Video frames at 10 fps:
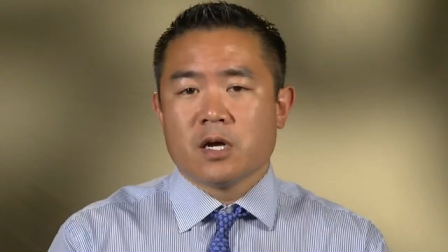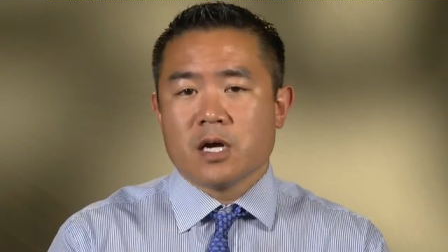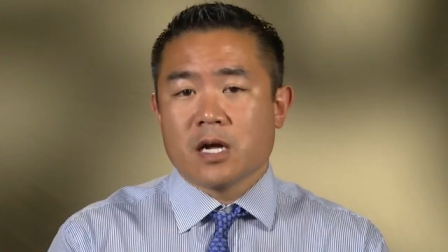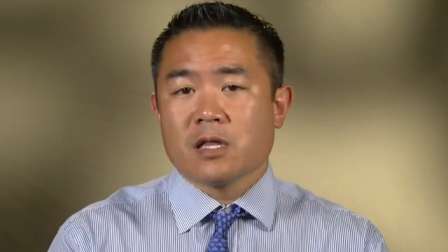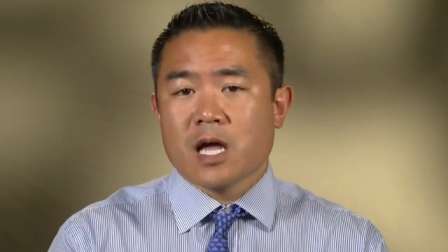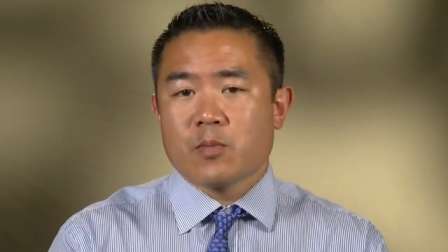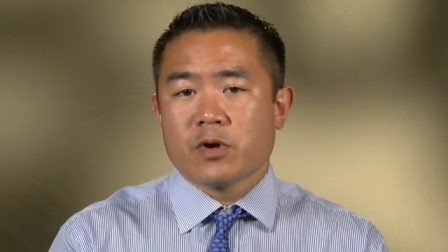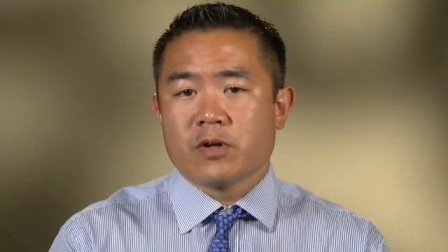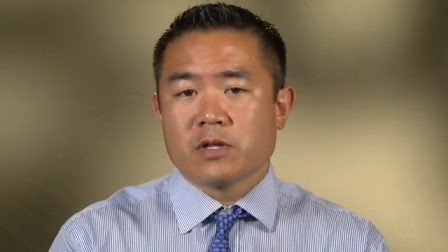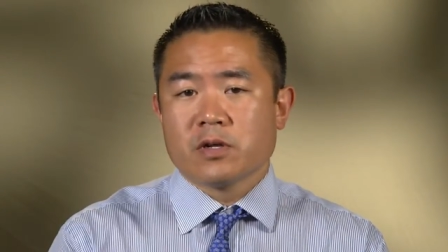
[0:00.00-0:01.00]
I
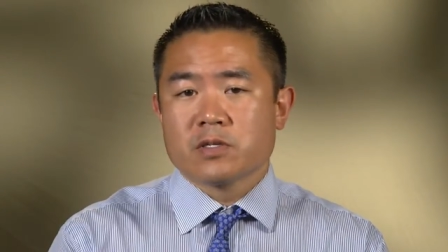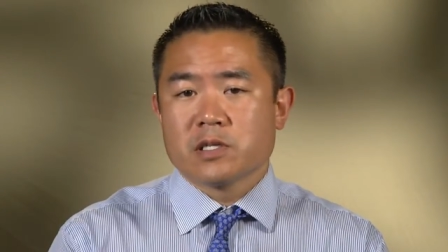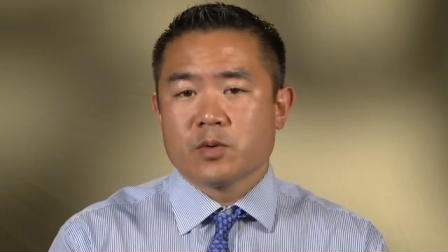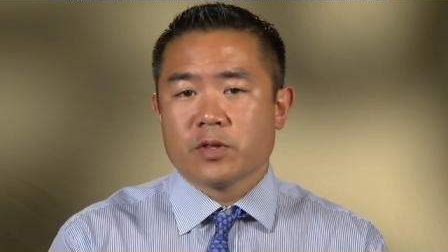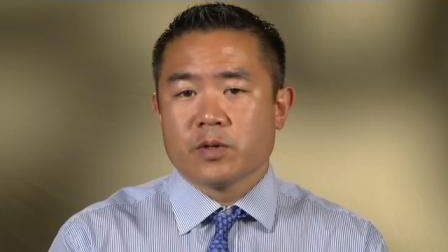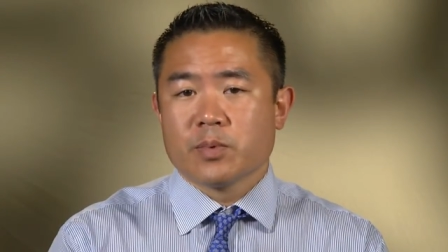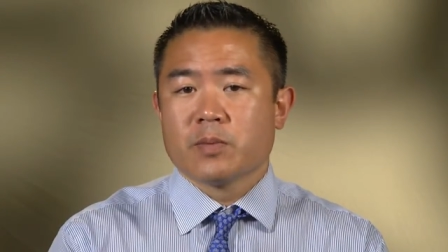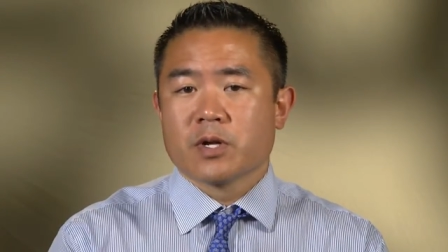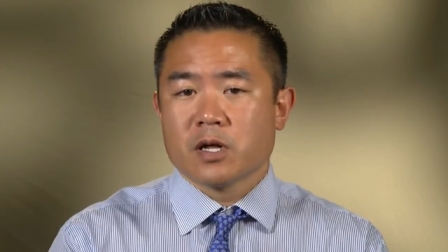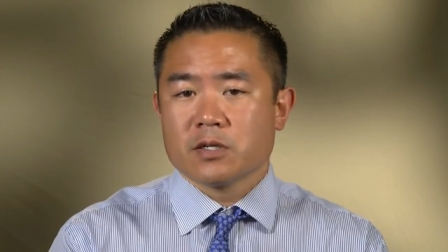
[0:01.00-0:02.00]
collaborate closely with the
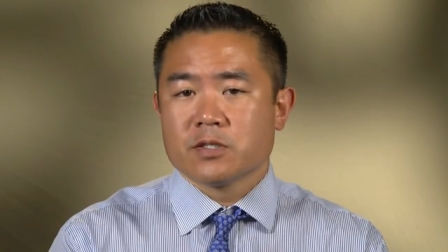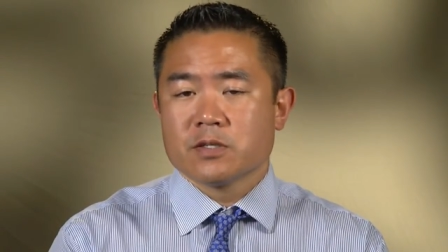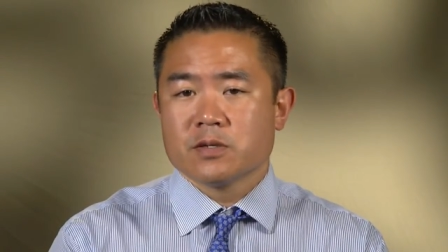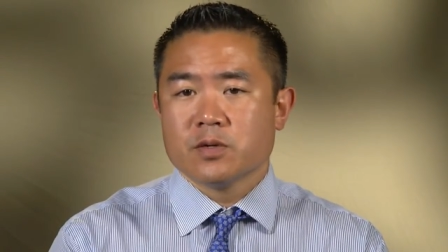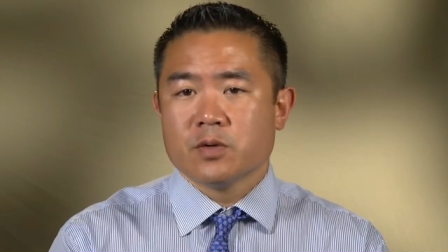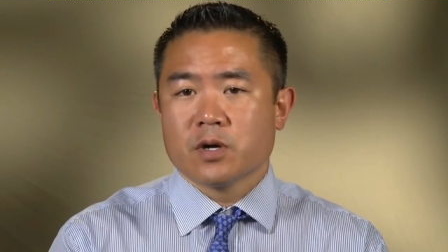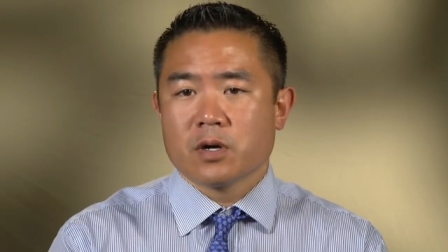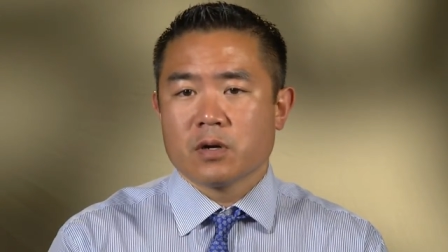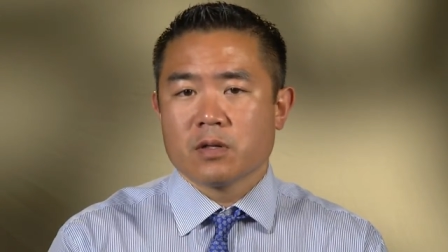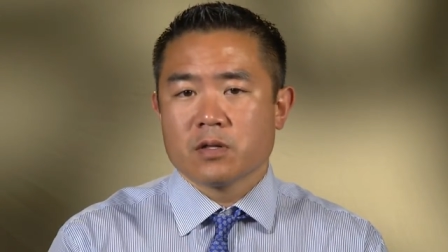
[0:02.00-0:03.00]
pulmonologists who
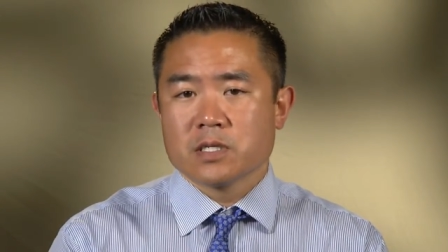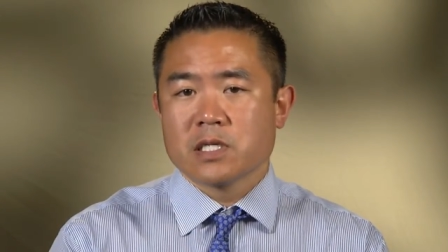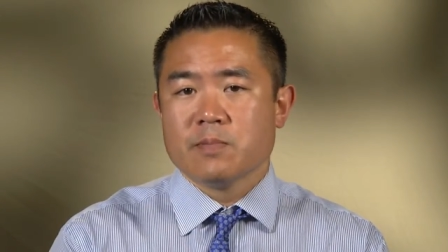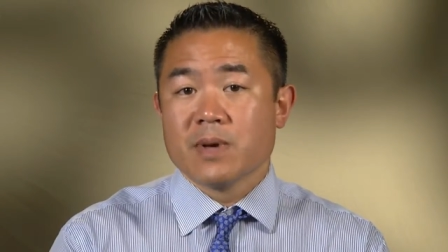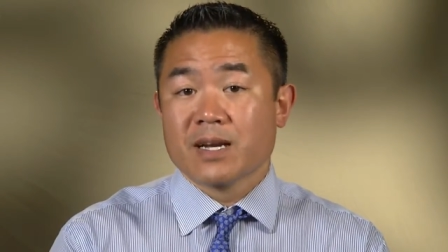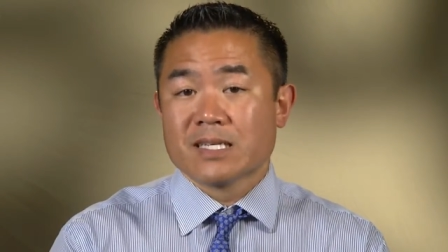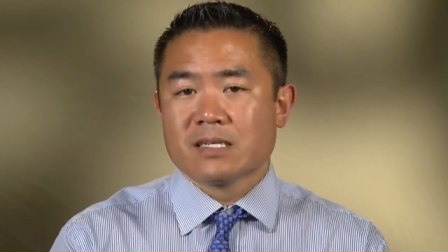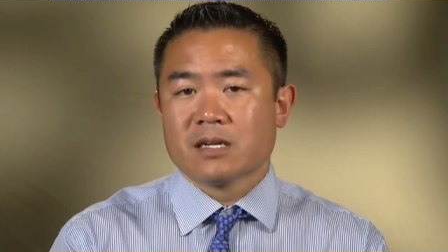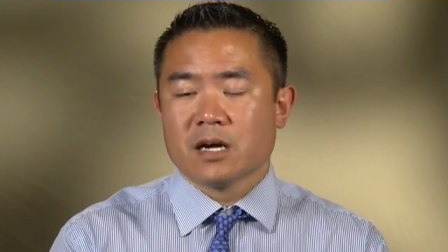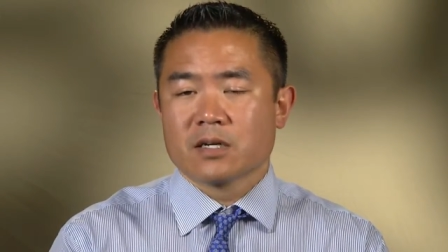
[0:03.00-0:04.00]
are the sleep
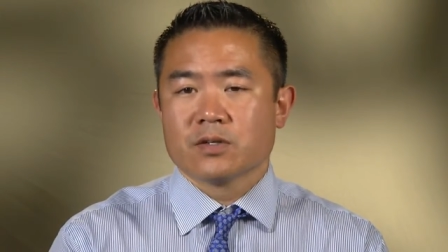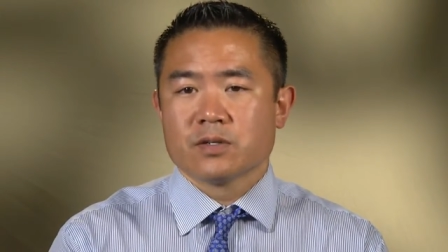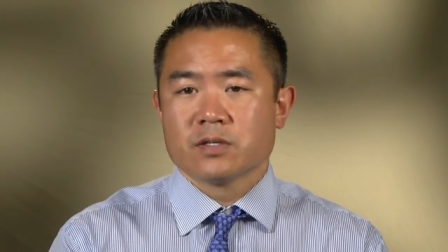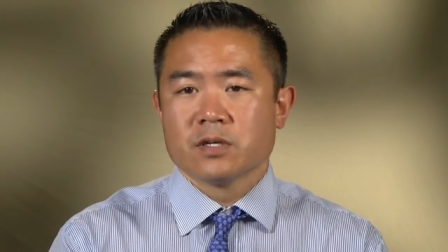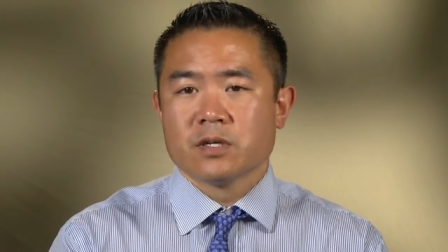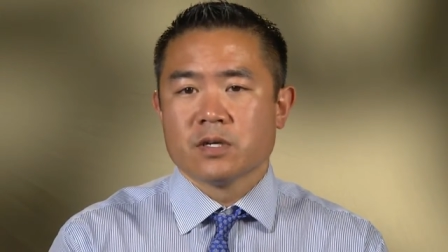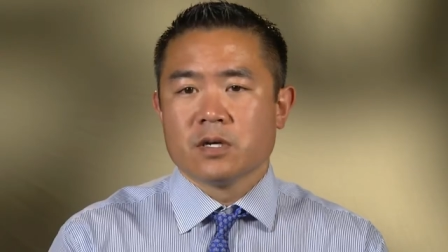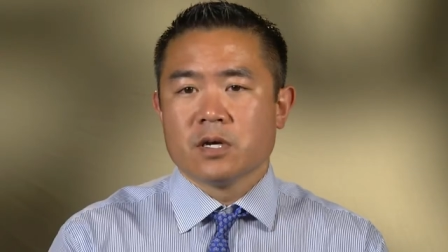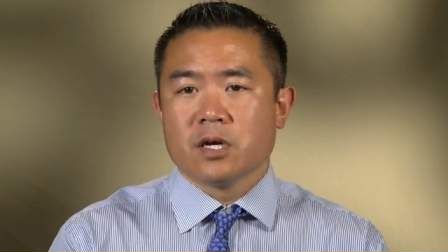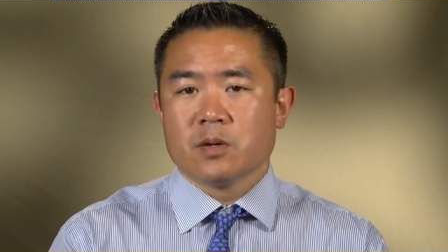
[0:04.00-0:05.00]
medicine doctors.
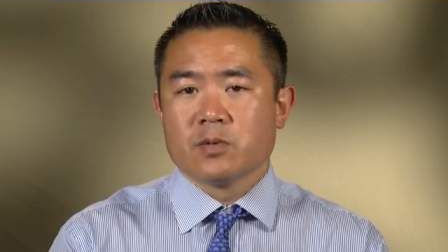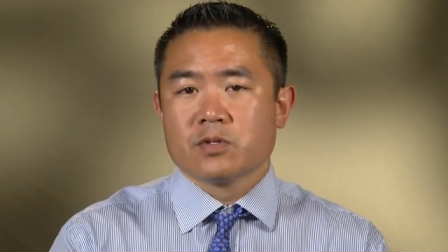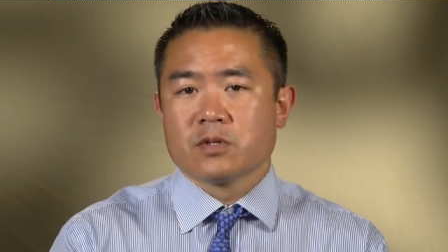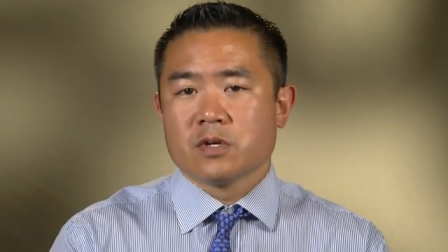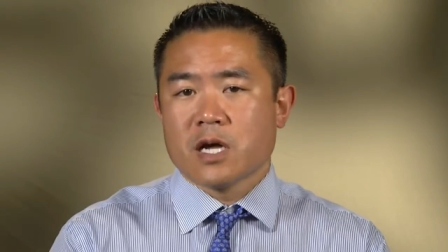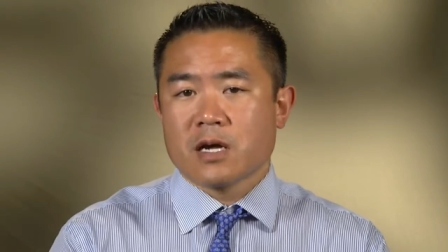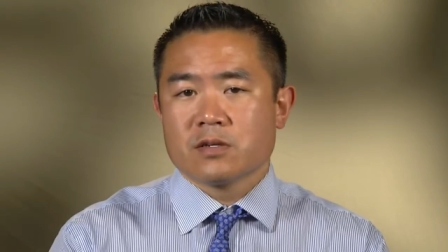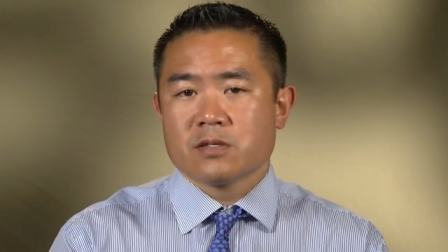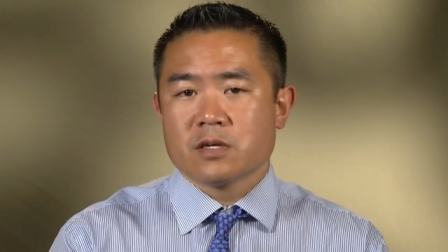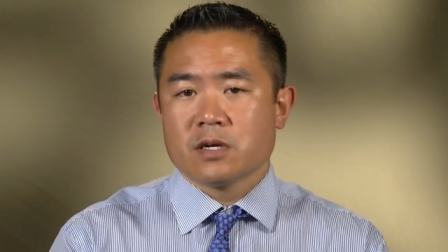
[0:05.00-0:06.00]
Um, those are the
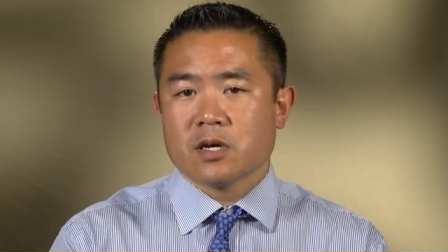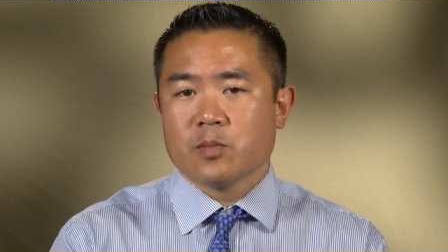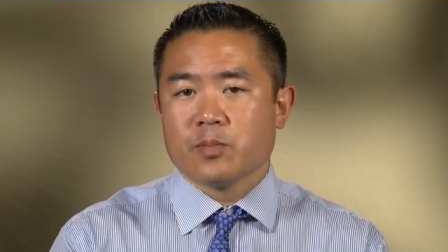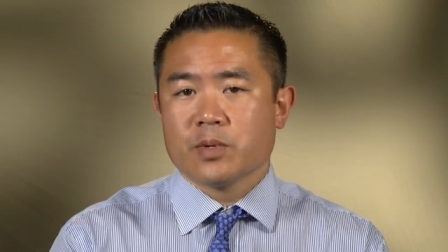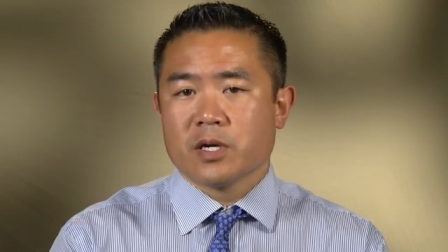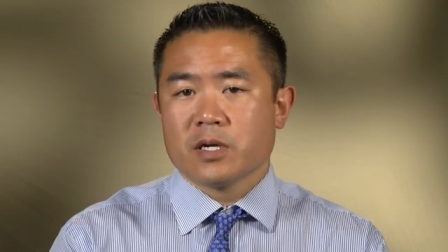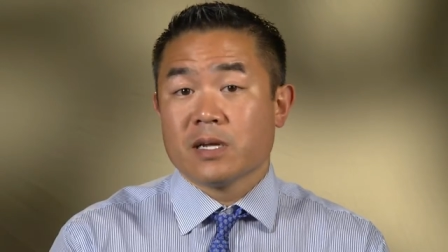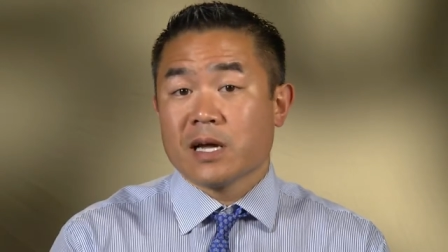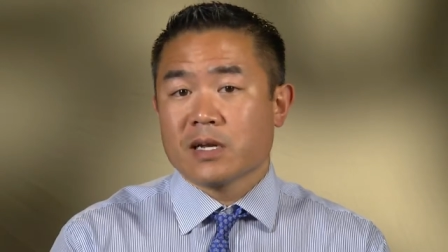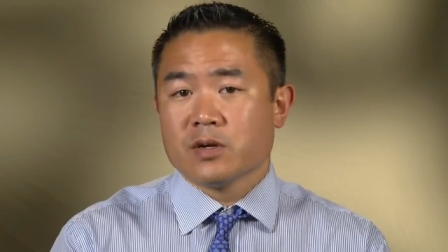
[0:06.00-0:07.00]
doctors that help uh,
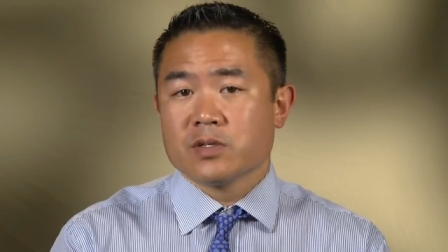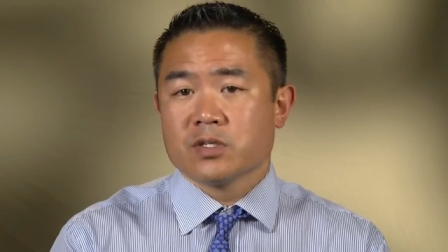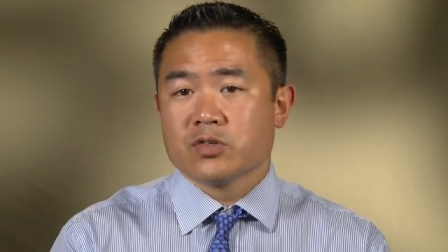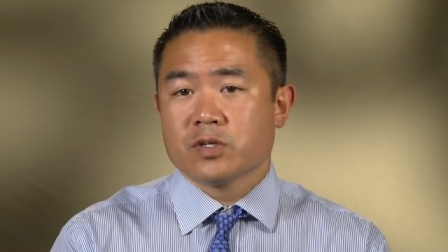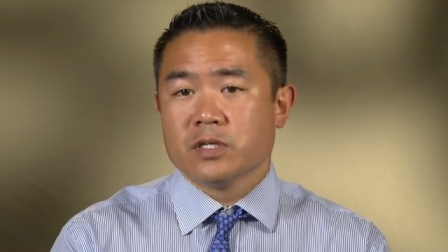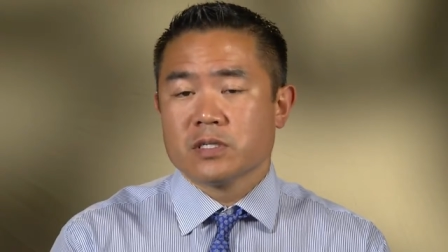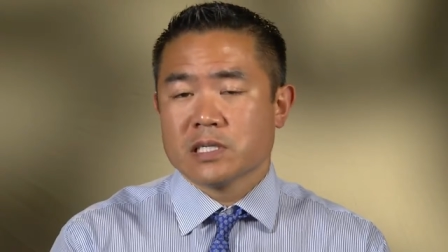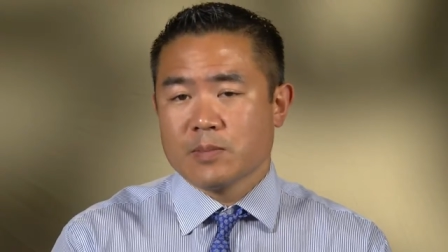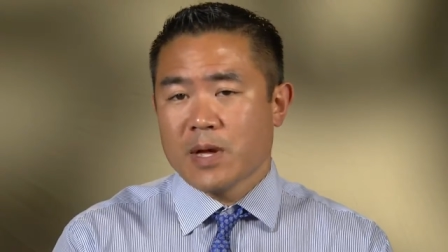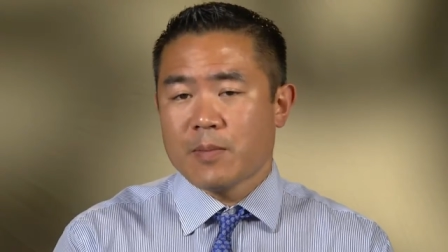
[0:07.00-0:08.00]
diagnose and treat
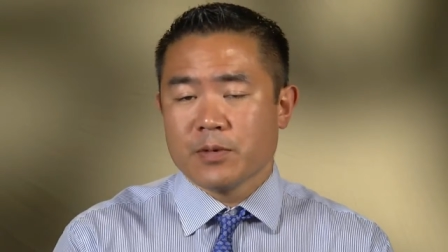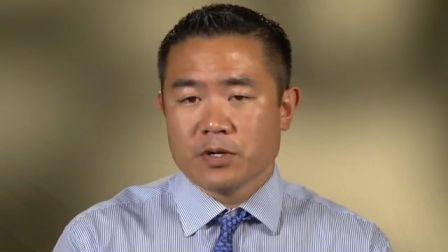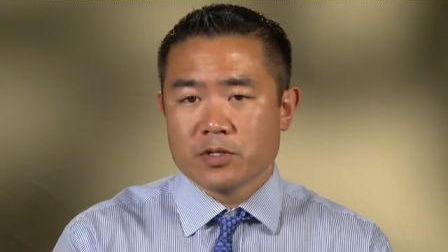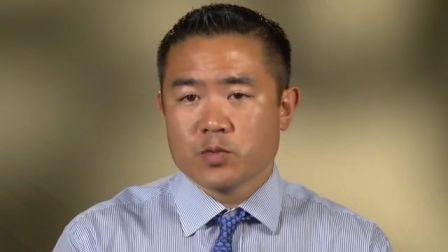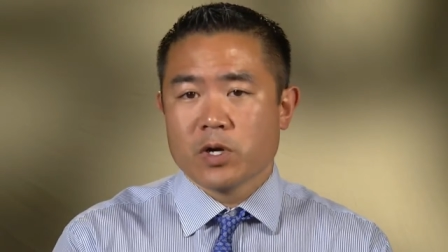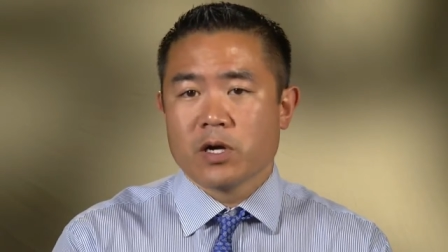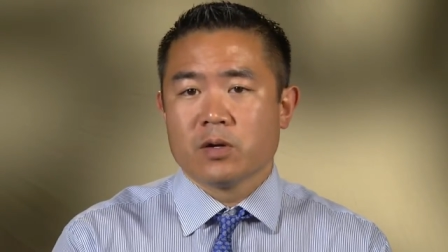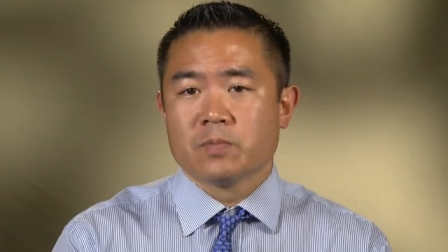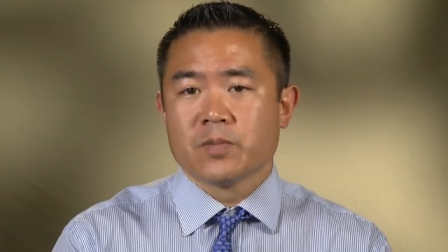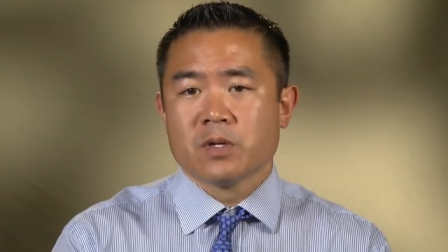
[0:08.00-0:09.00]
sleep apnea as well.